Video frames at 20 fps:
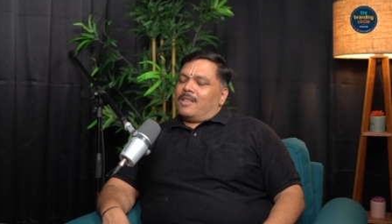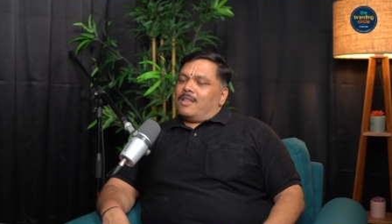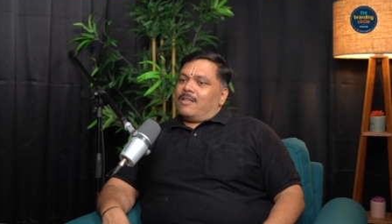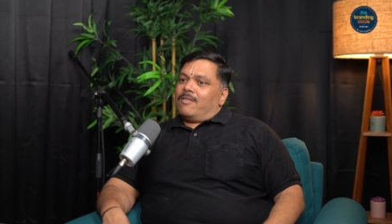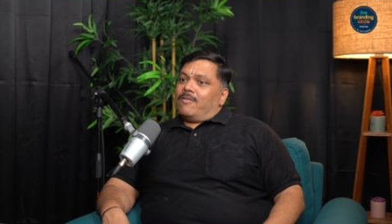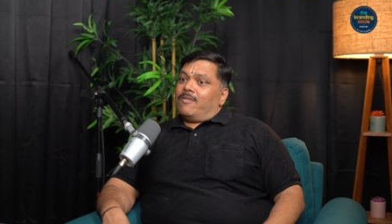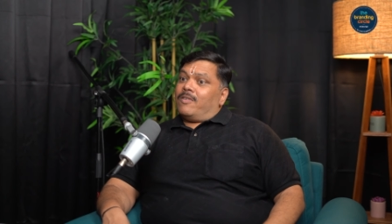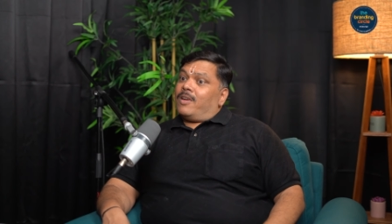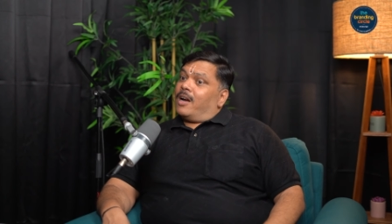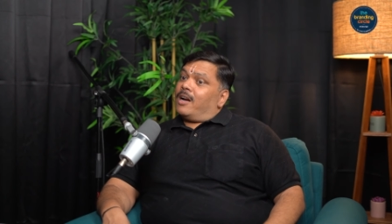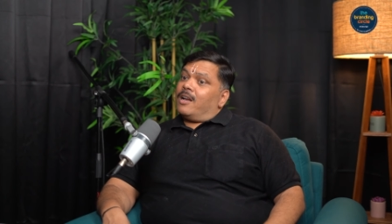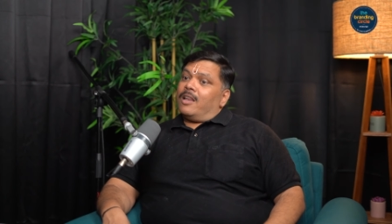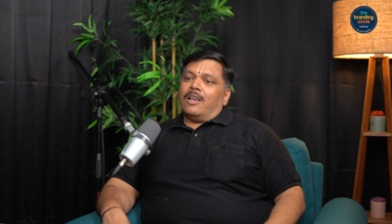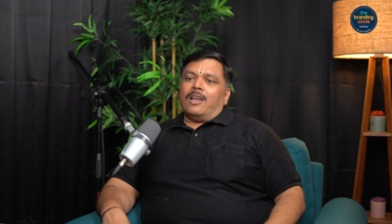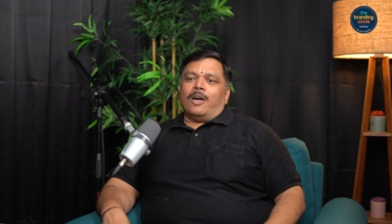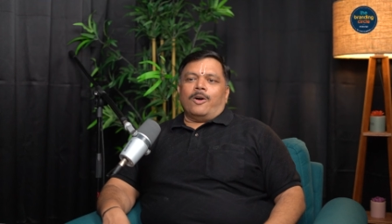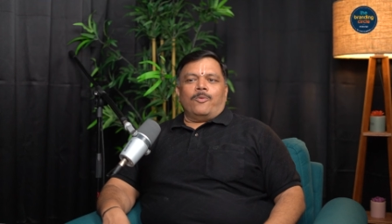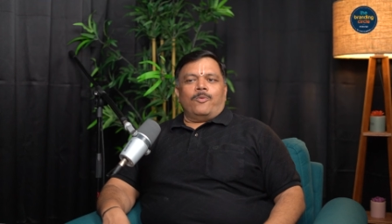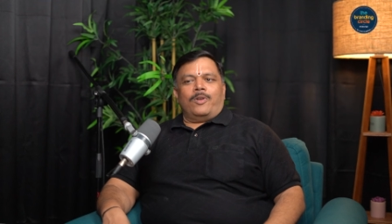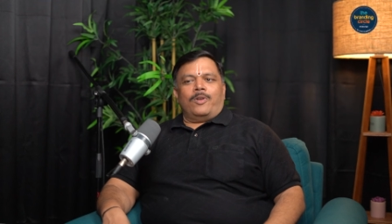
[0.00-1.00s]
We had a
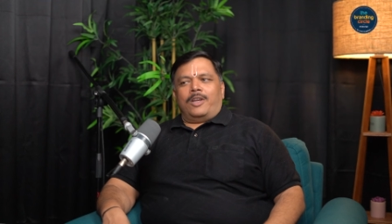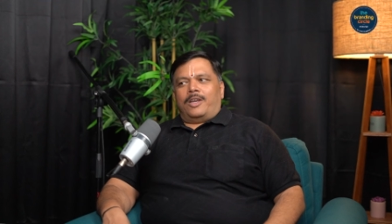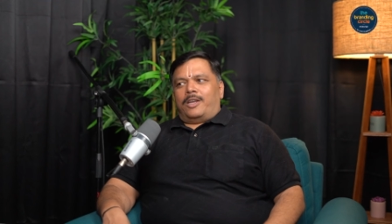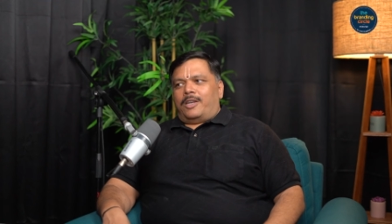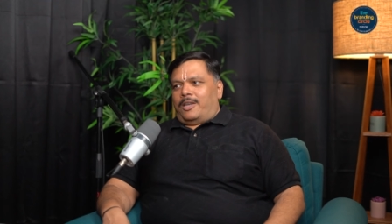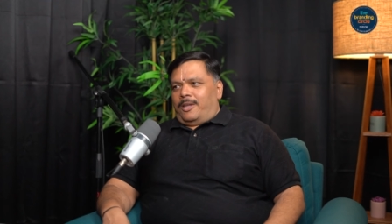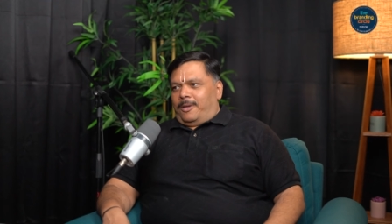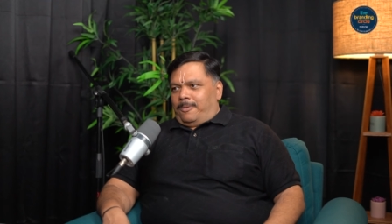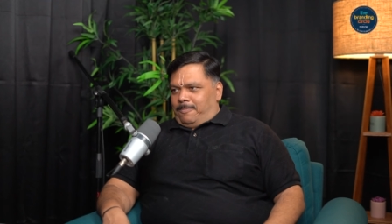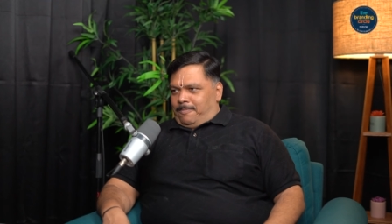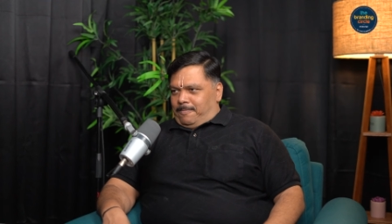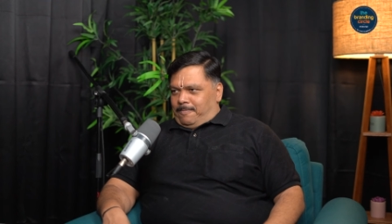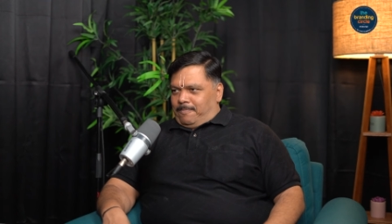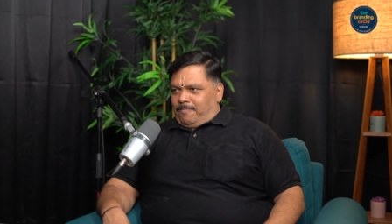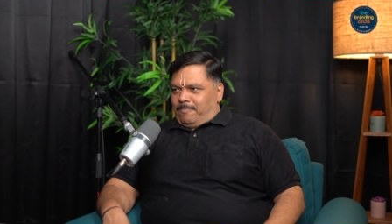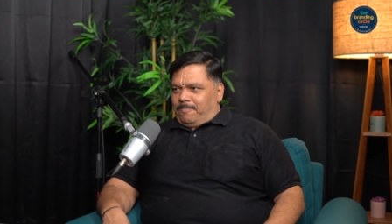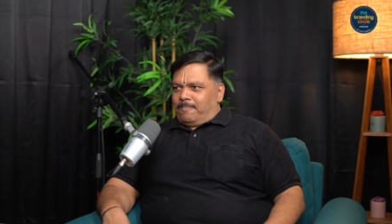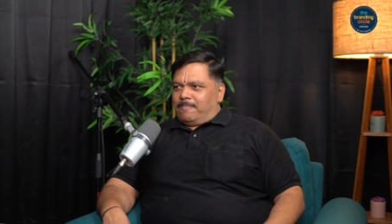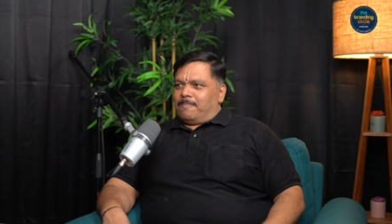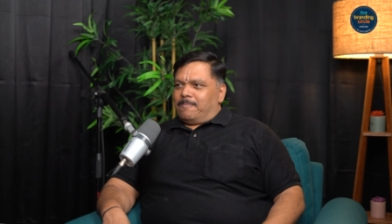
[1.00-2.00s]
lovely team
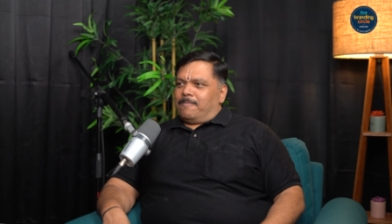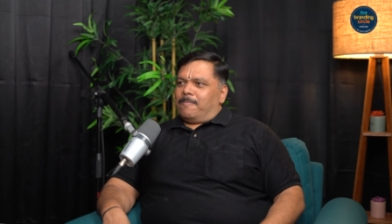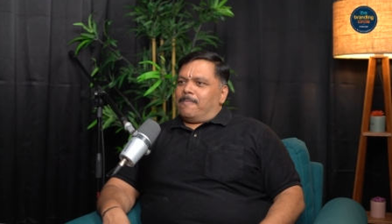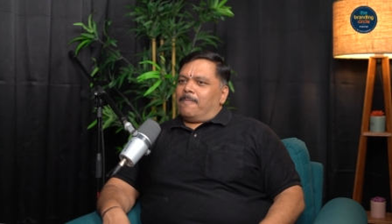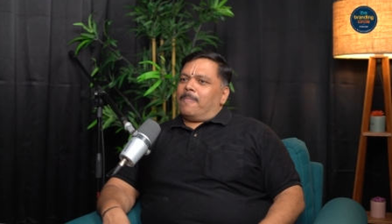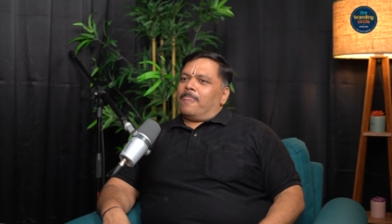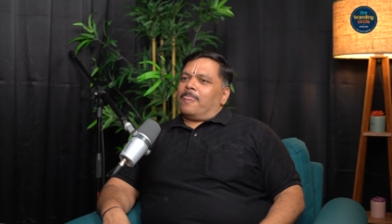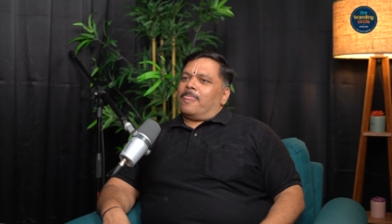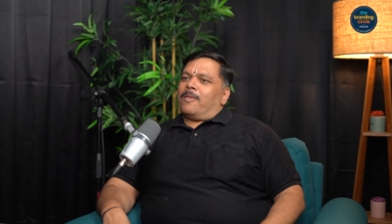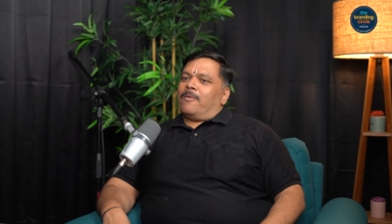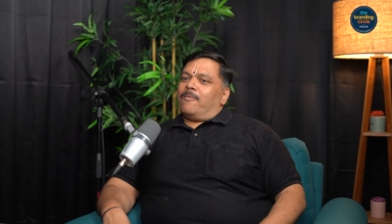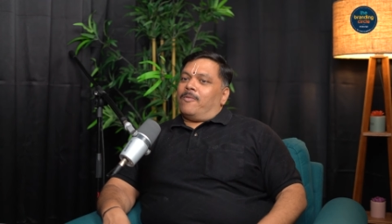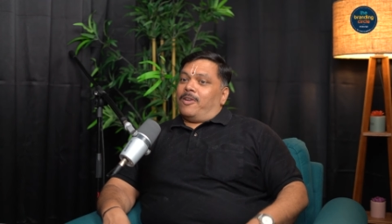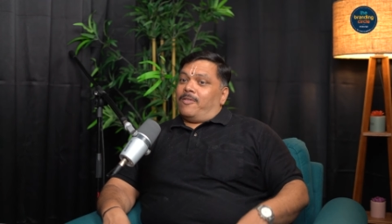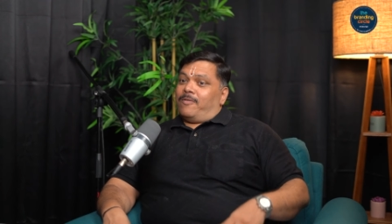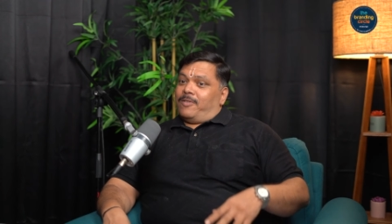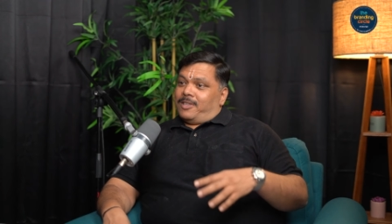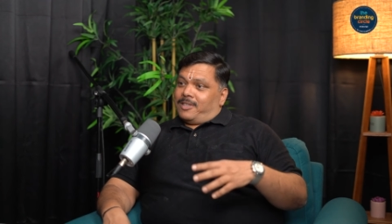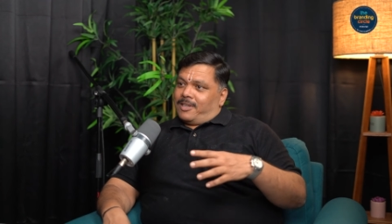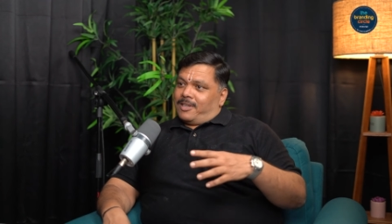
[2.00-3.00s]
when
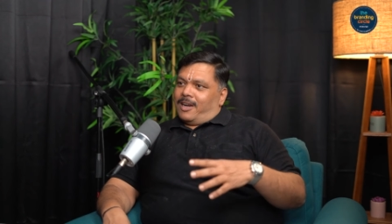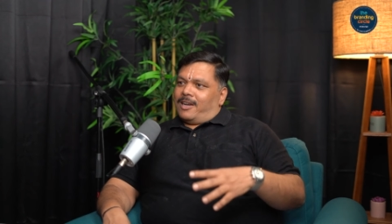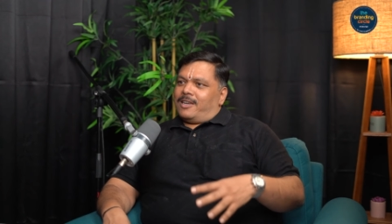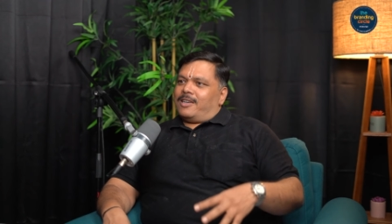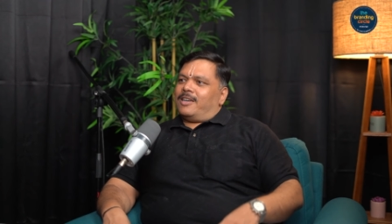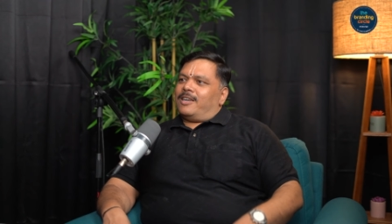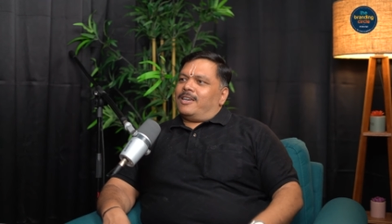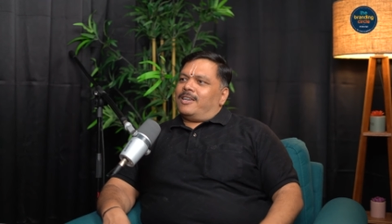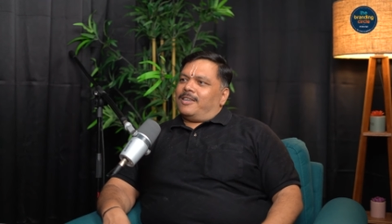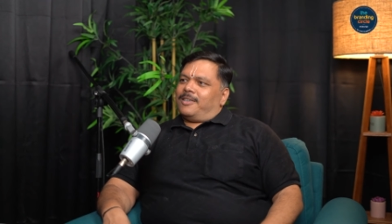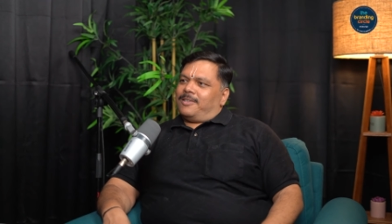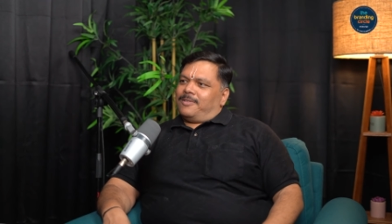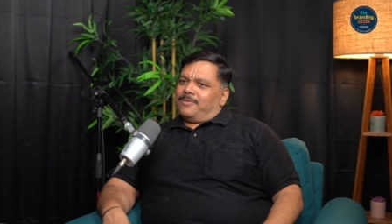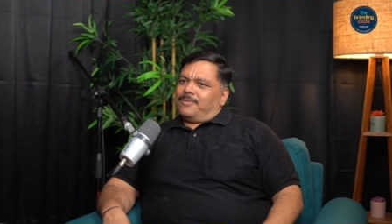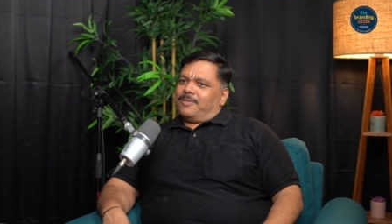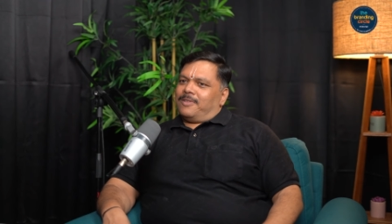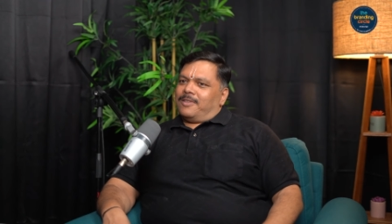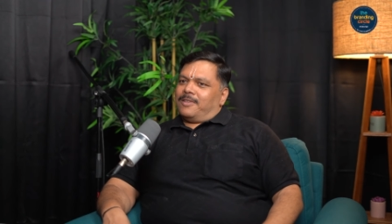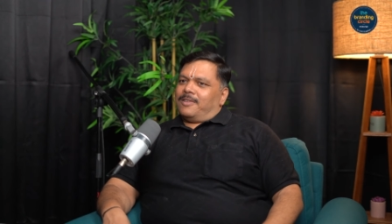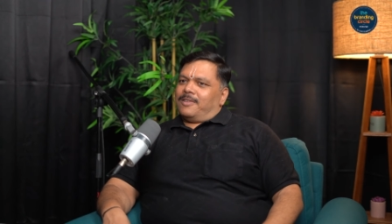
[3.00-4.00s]
we started.
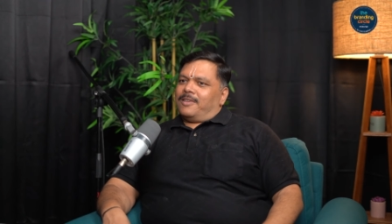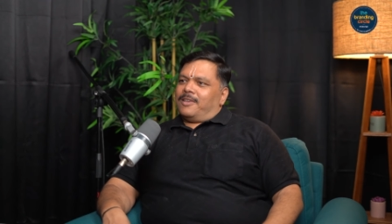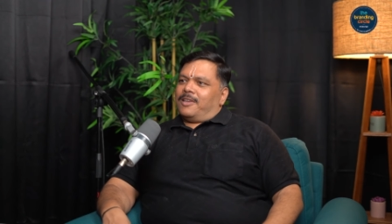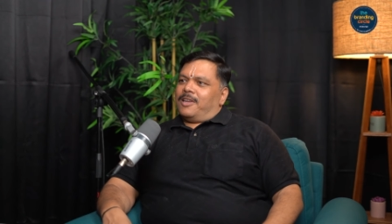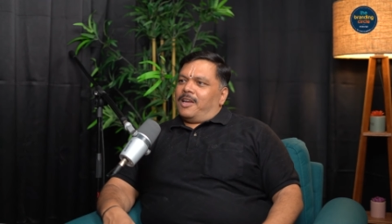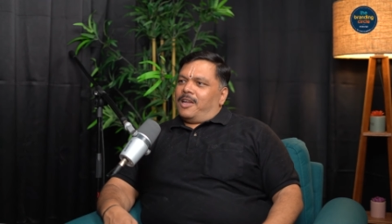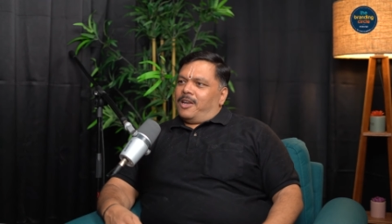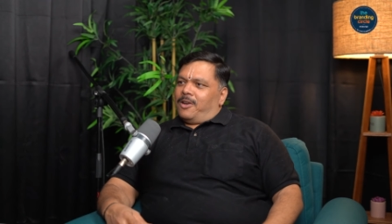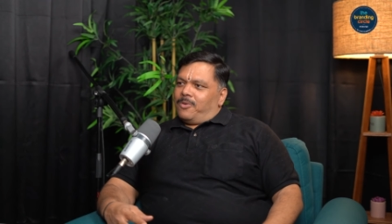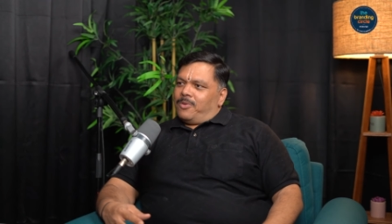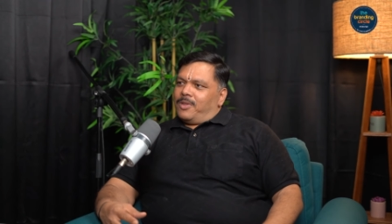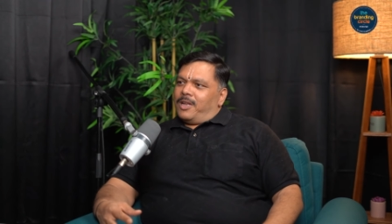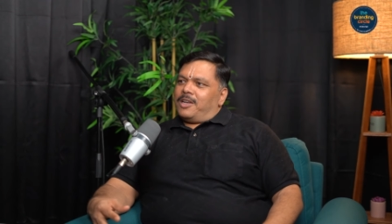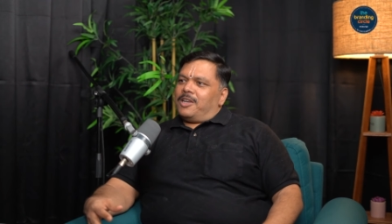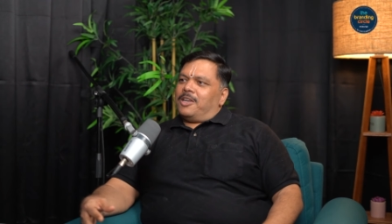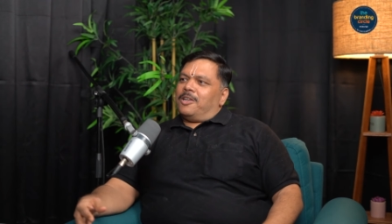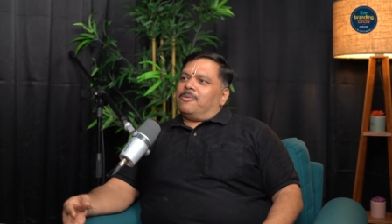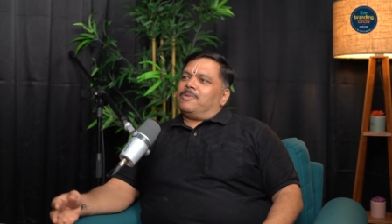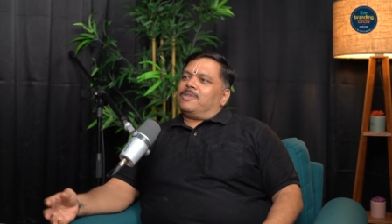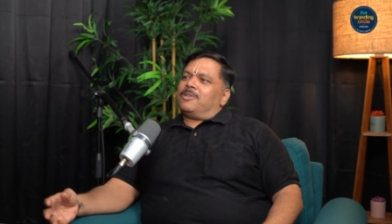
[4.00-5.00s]
You know, that
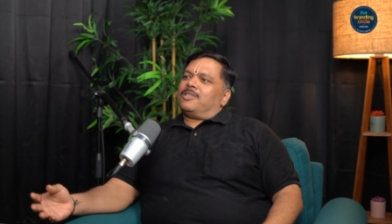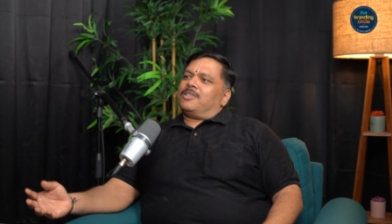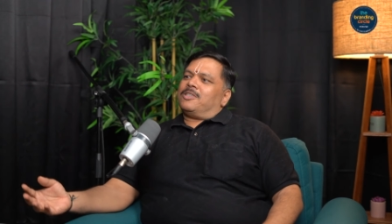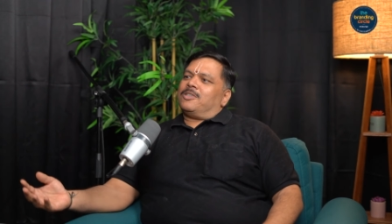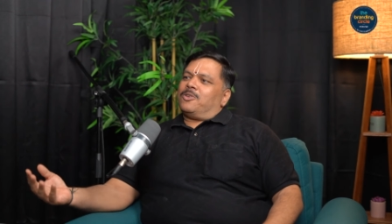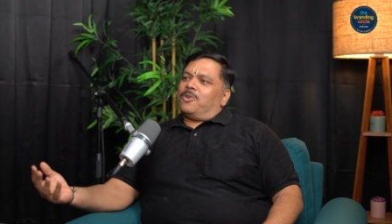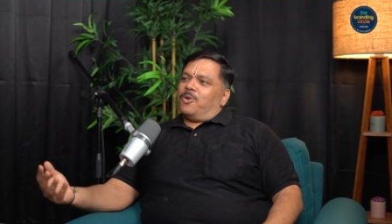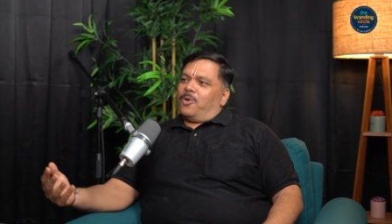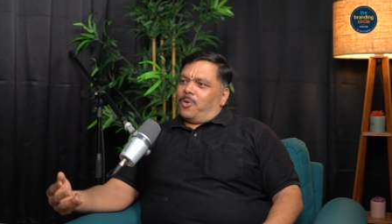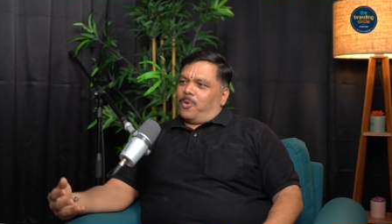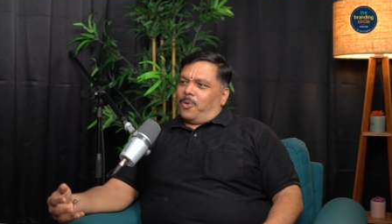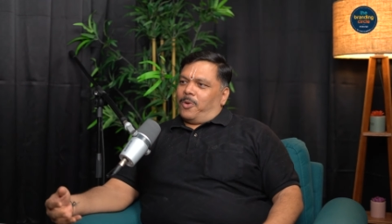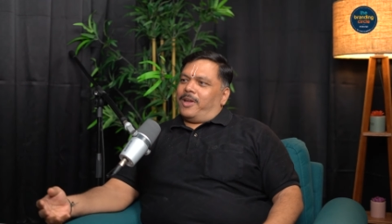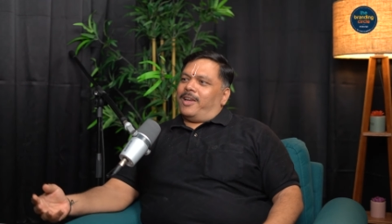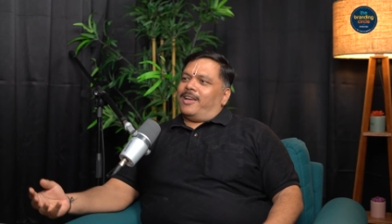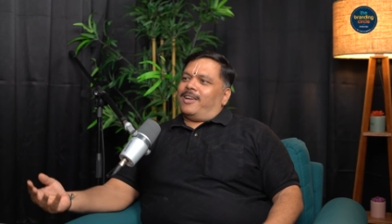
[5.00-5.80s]
team is growing.